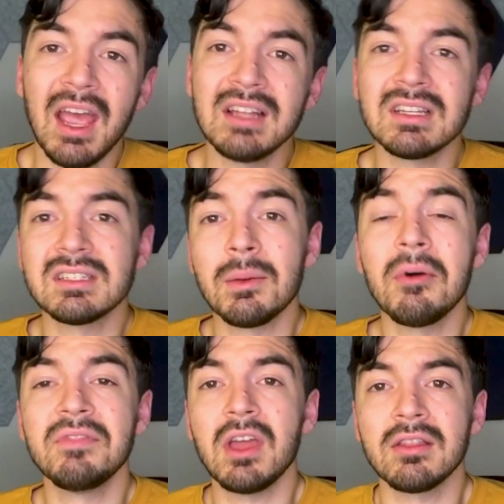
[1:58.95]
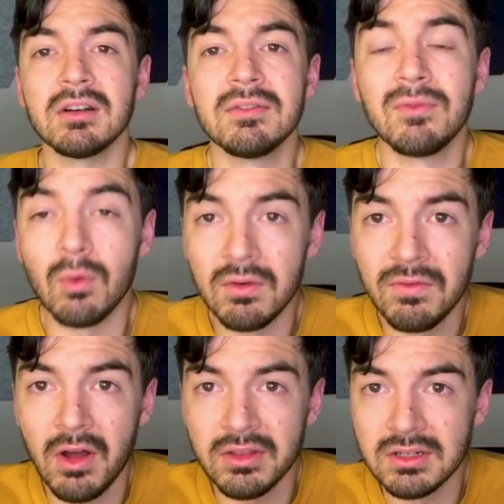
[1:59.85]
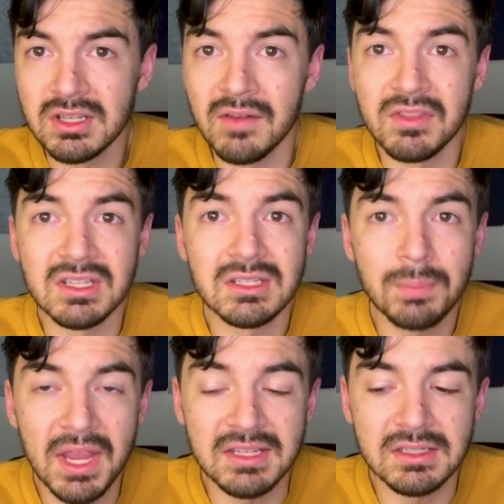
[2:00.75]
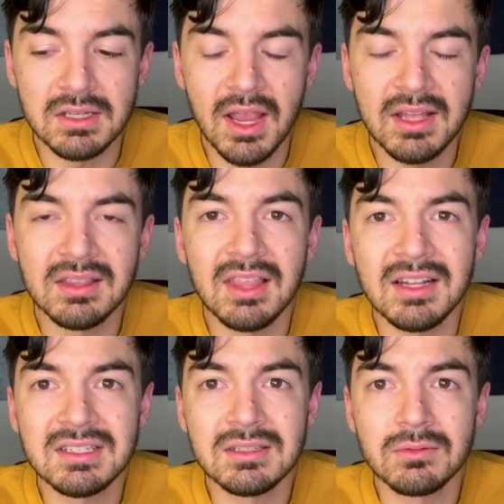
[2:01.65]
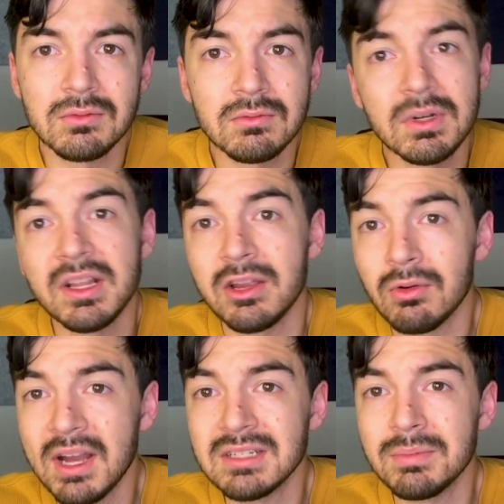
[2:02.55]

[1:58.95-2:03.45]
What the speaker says: and some of the other forefathers of the space. And that's really great